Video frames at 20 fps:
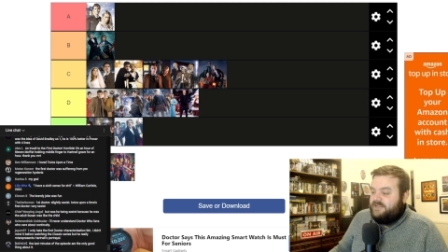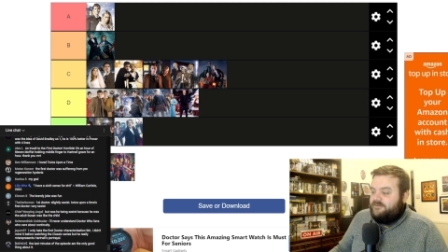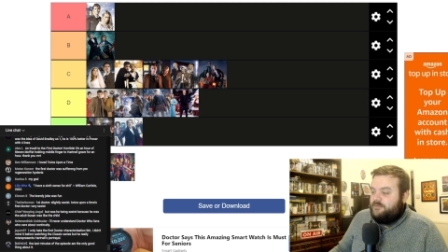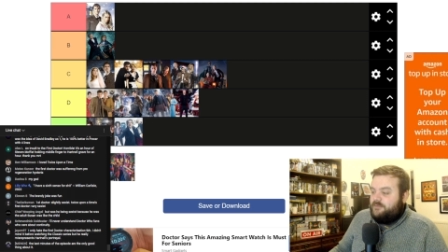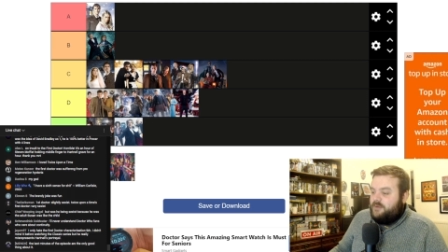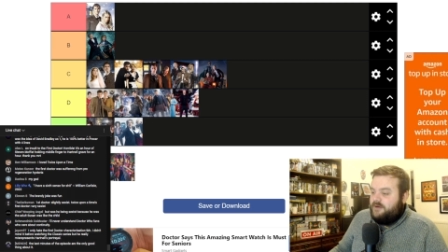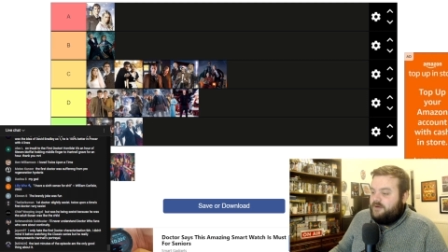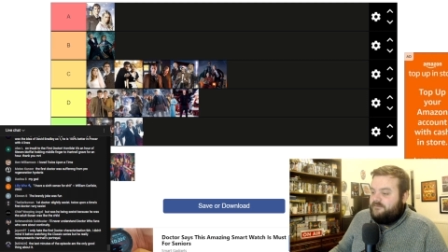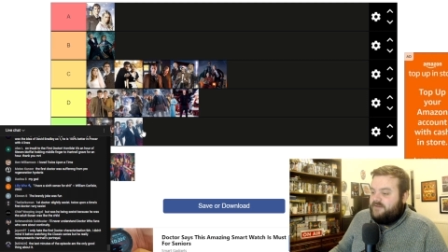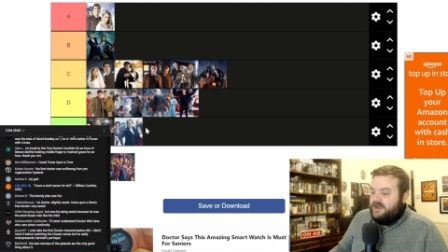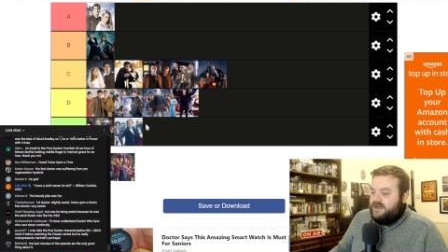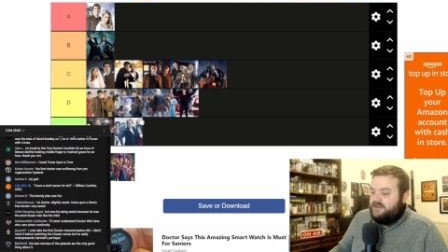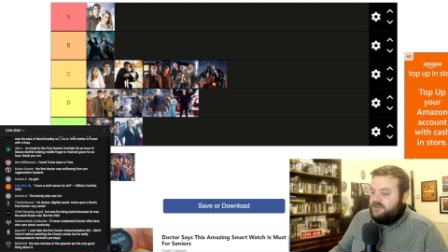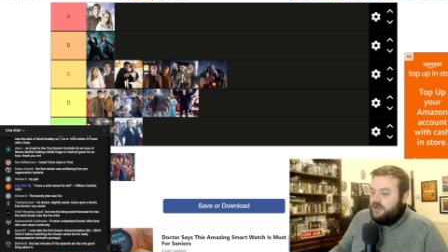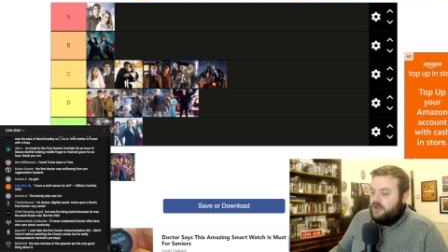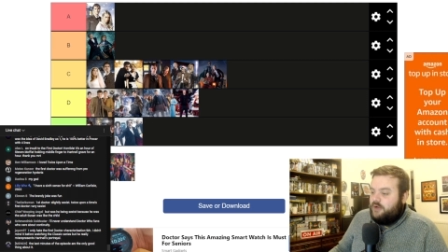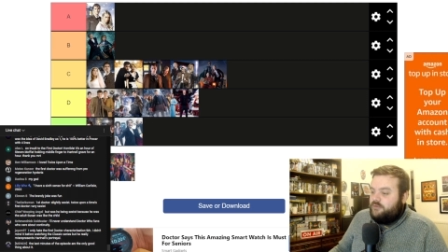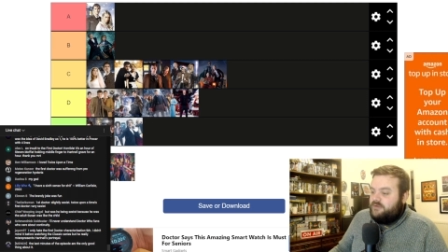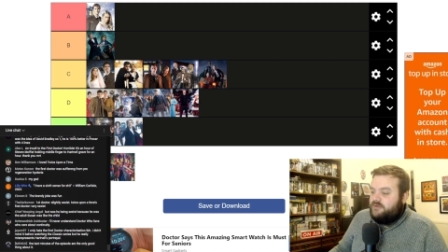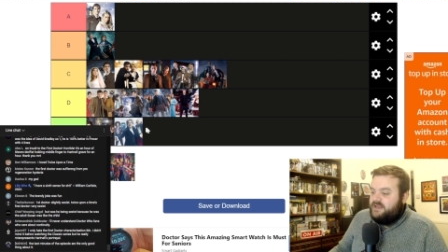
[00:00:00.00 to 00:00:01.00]
Steven Moffat
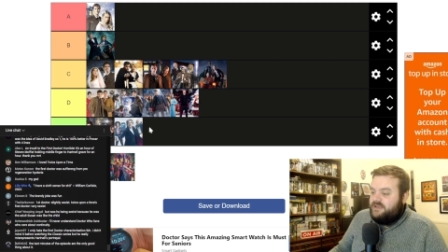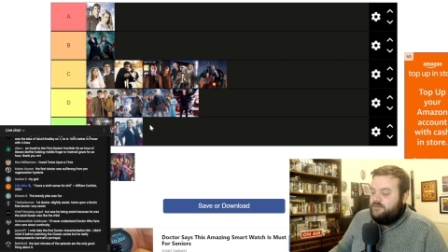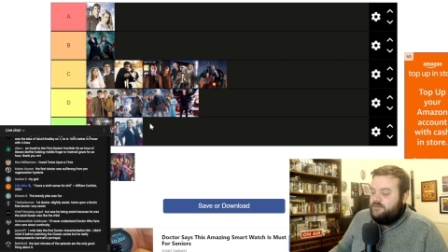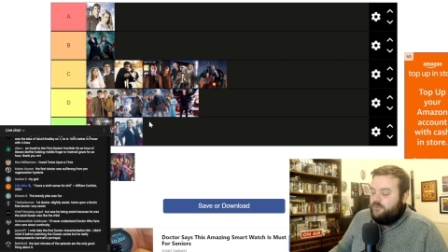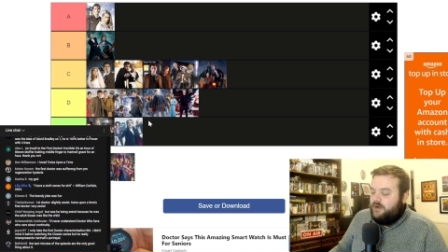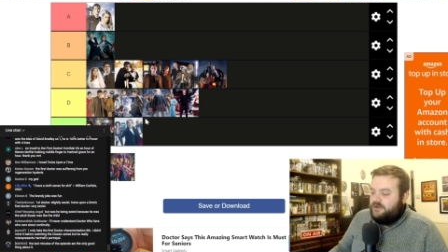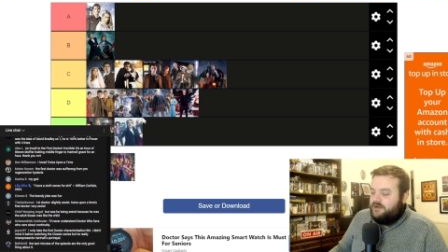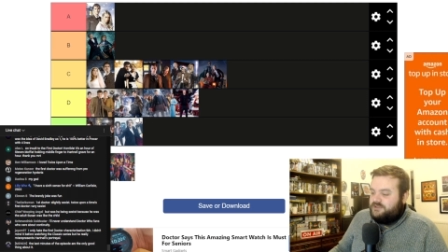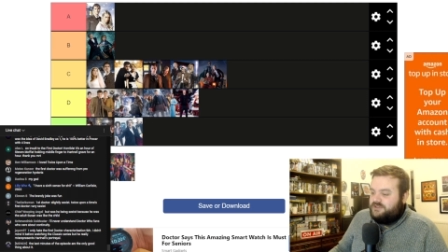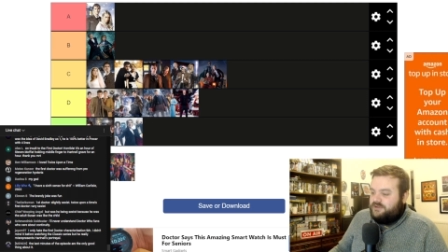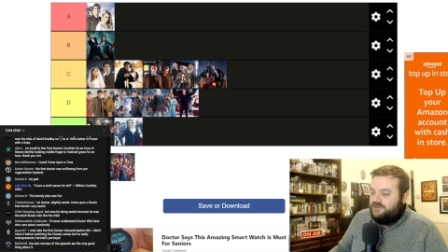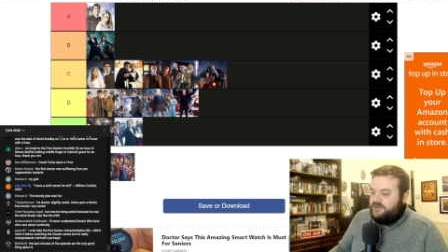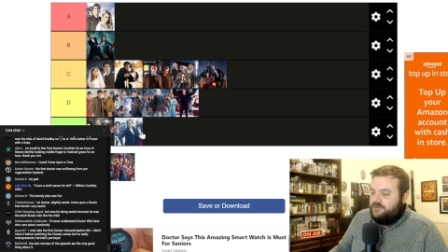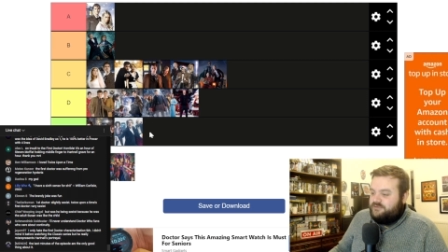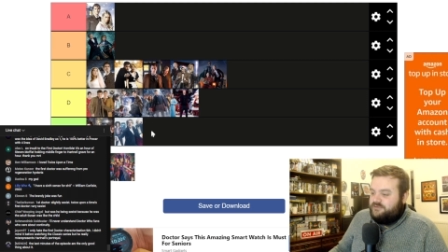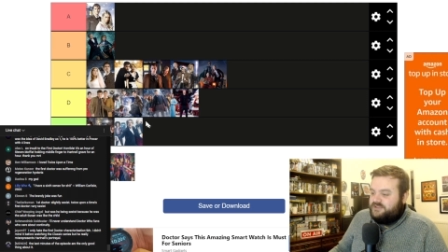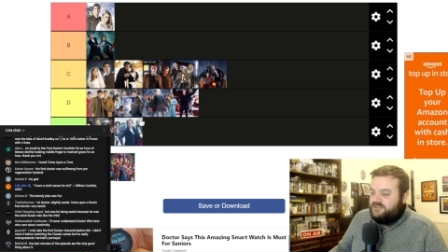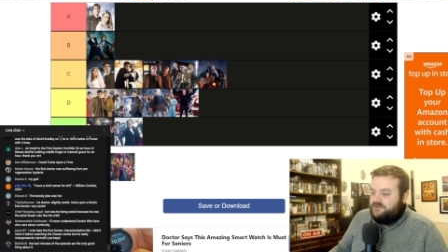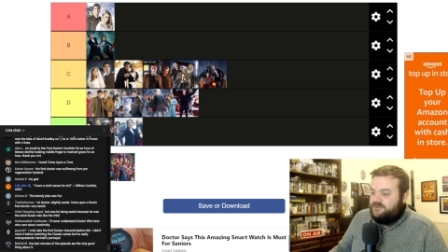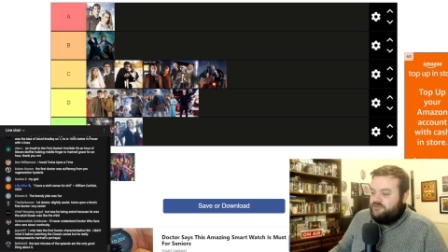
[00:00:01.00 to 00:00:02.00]
only watched
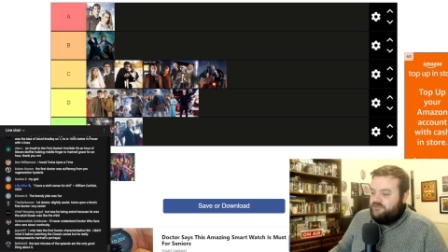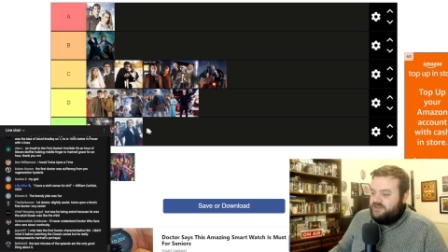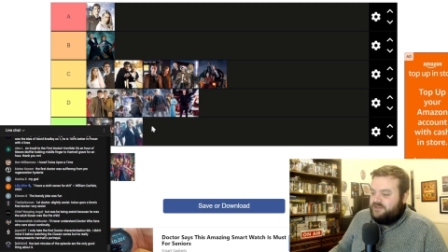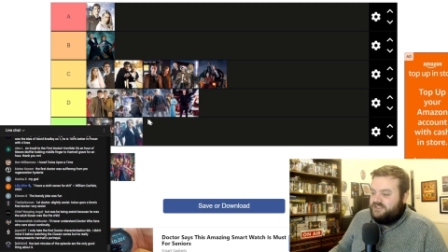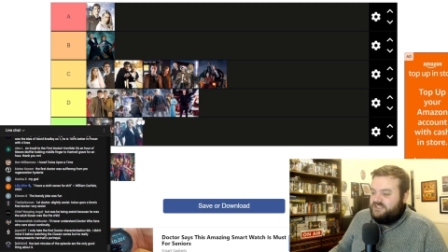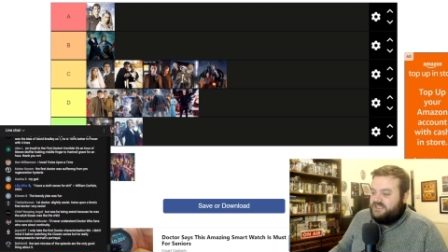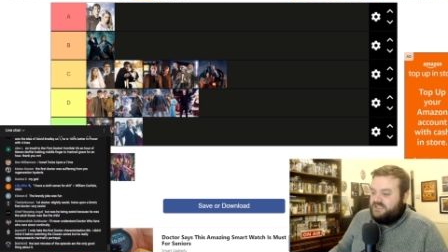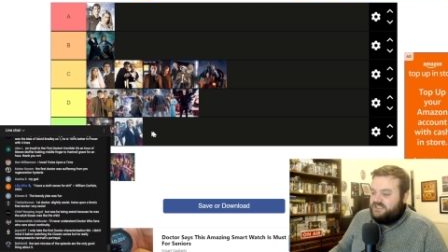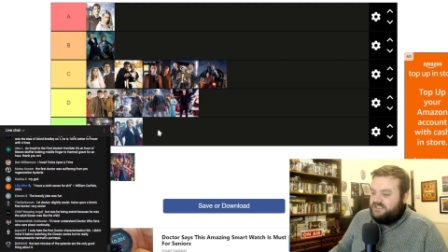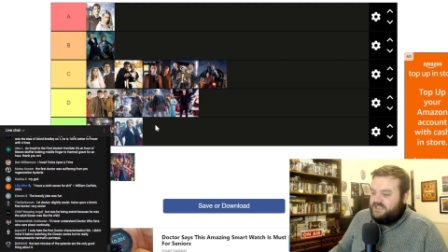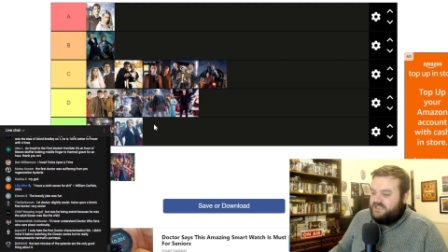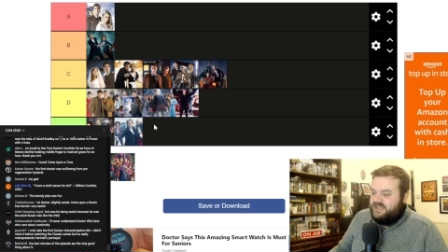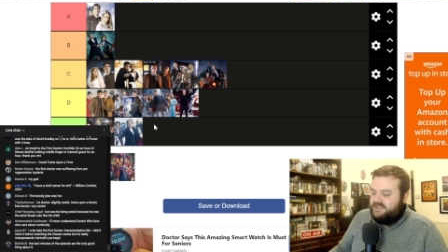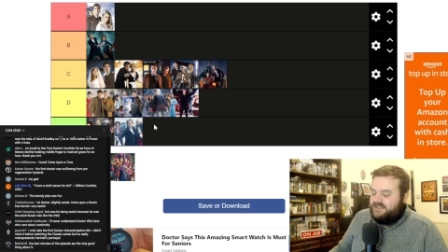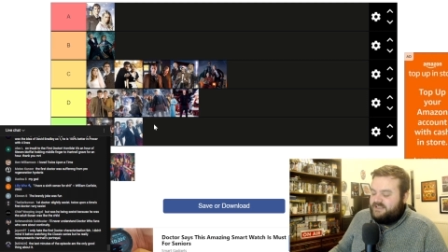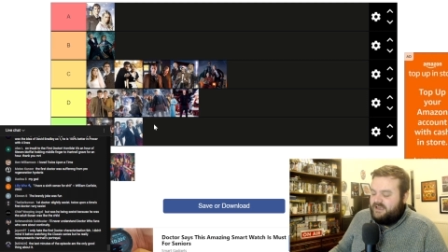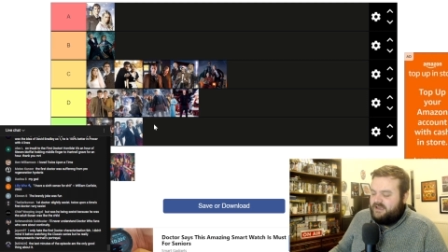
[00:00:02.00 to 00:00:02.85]
those cringy scenes,